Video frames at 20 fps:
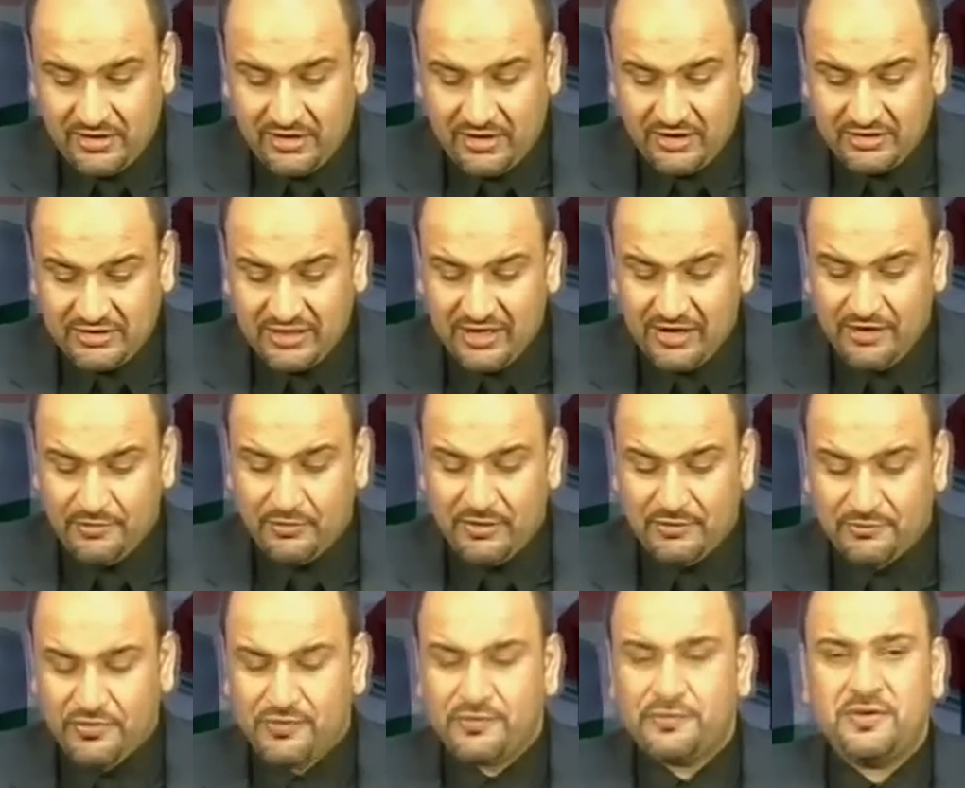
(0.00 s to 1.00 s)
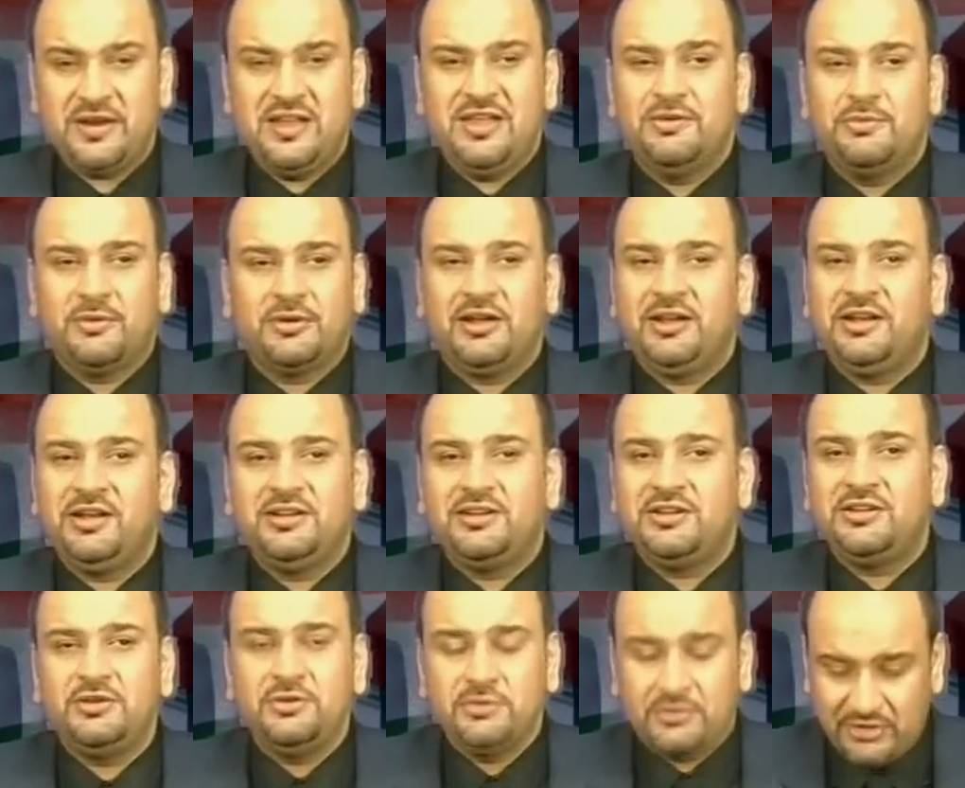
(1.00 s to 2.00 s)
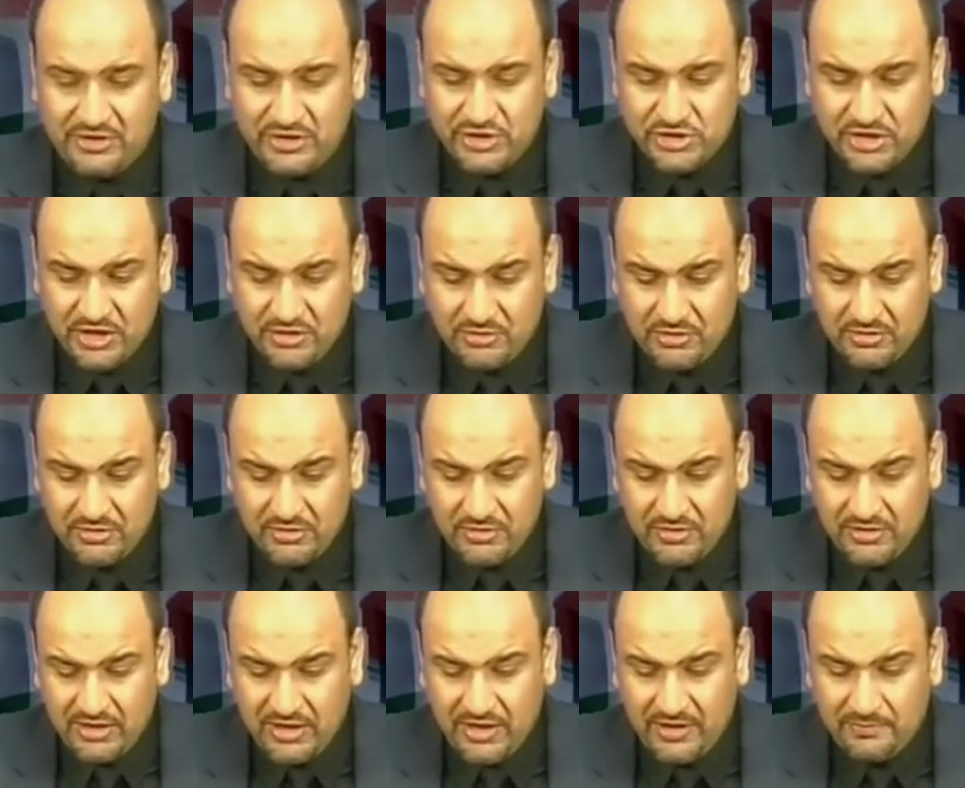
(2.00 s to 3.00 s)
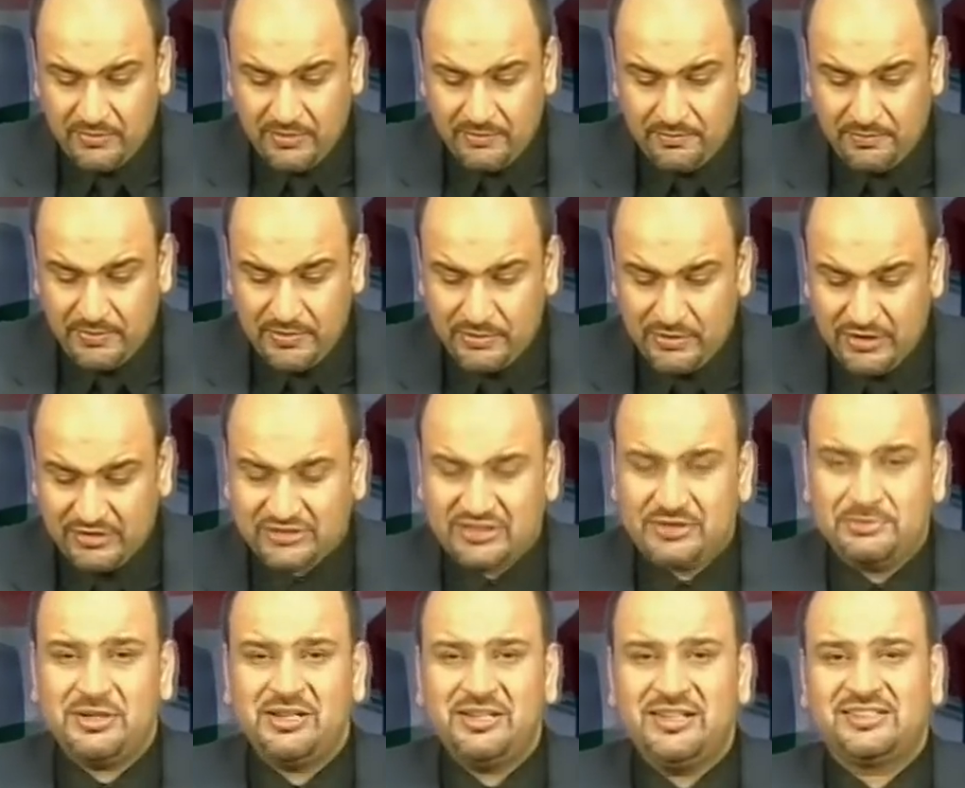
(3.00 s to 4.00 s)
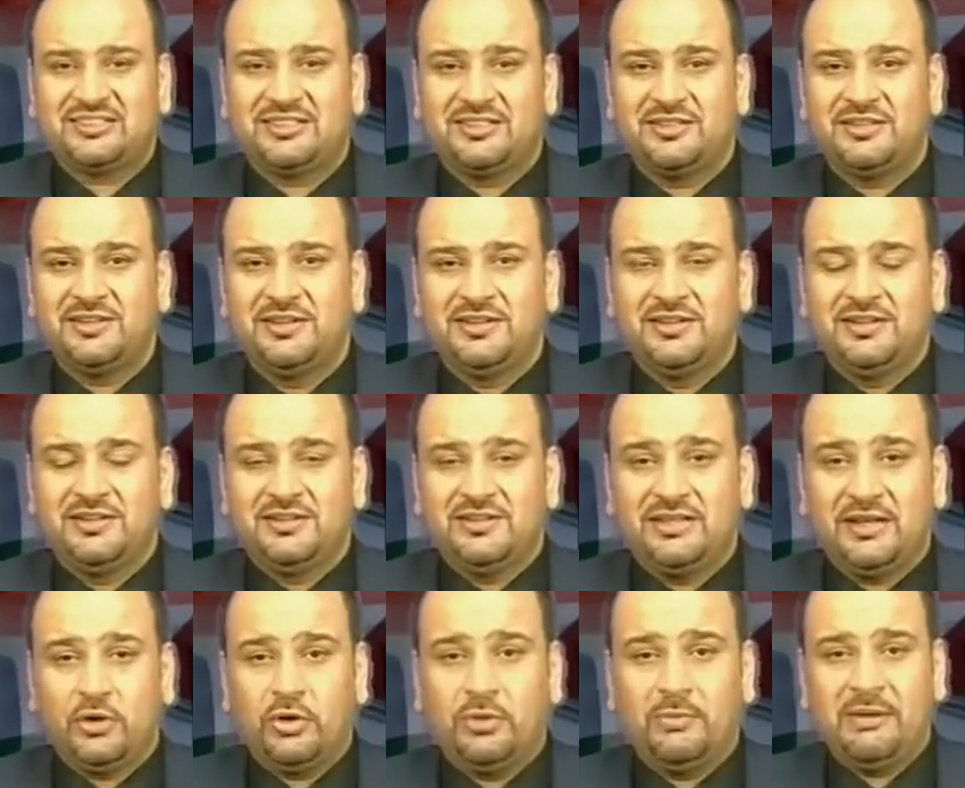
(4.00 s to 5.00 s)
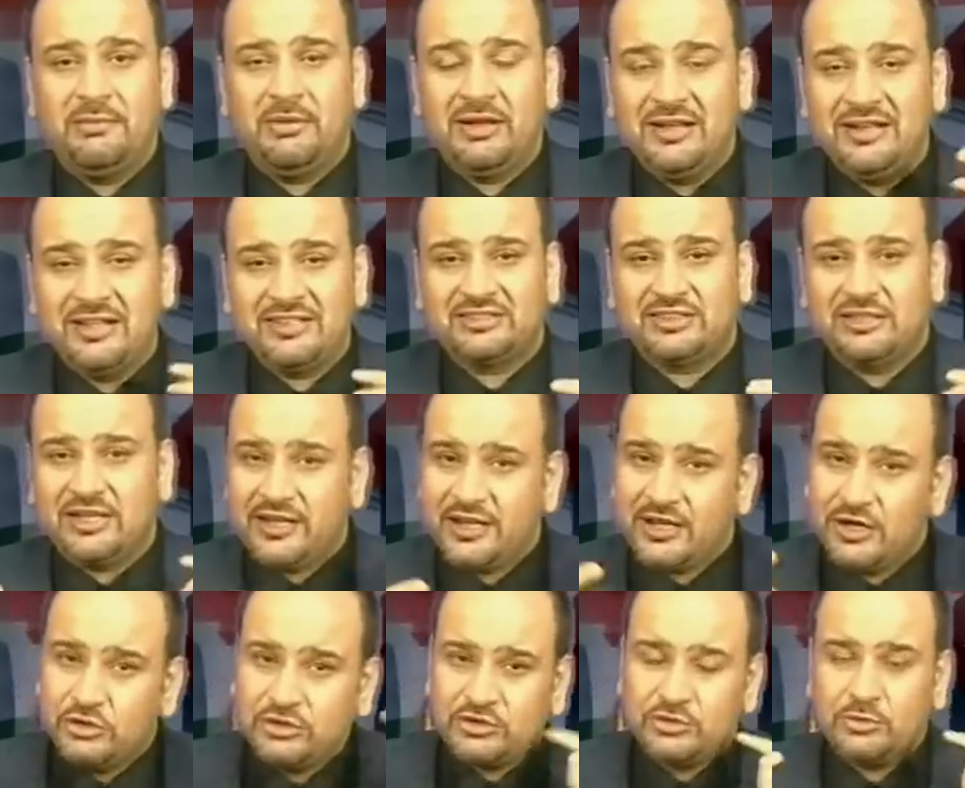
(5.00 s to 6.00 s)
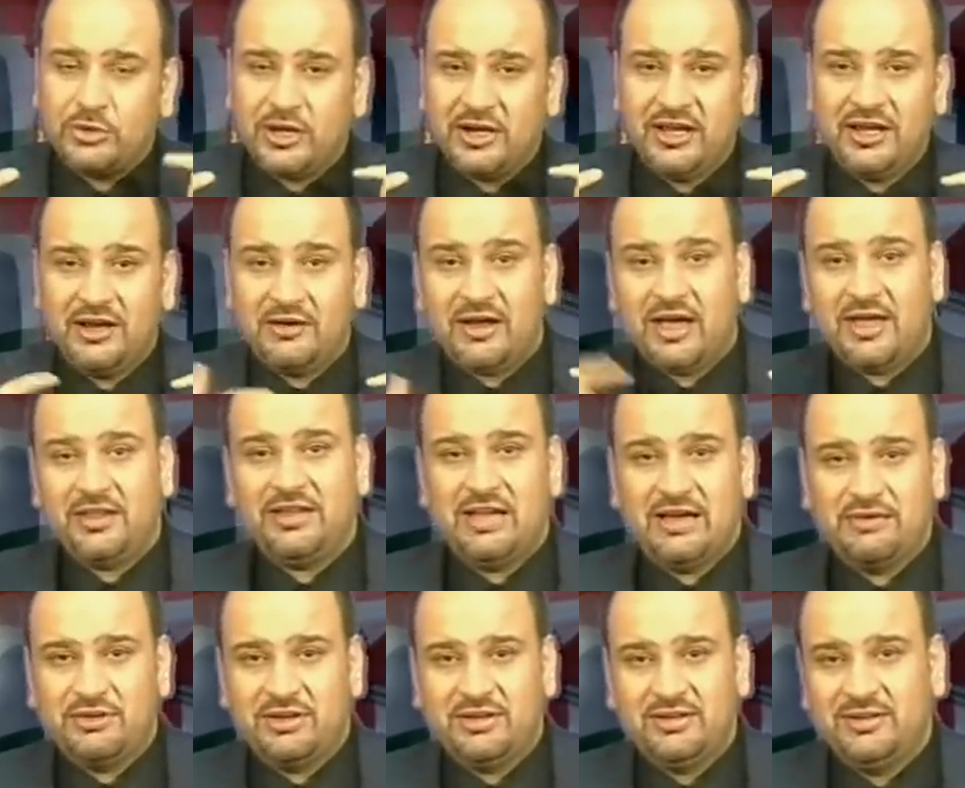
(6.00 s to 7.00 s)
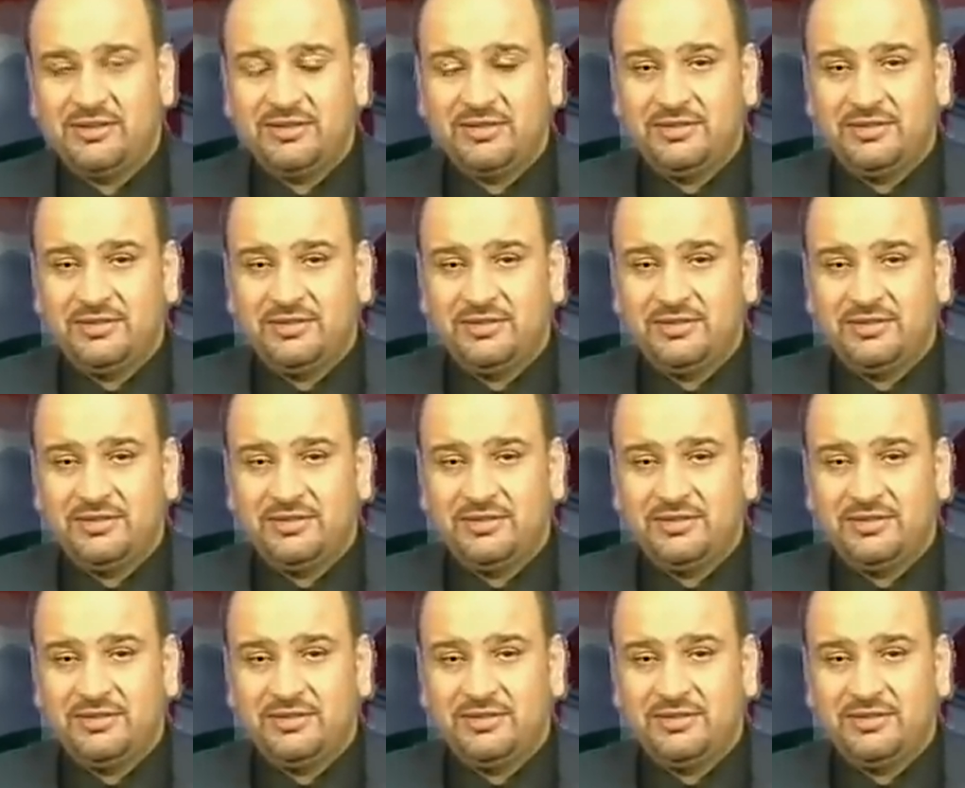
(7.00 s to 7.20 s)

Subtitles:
I tell everyone for free what they need to do on this show, but people don't seem to listen. Or maybe they listen and it goes in one ear out the other.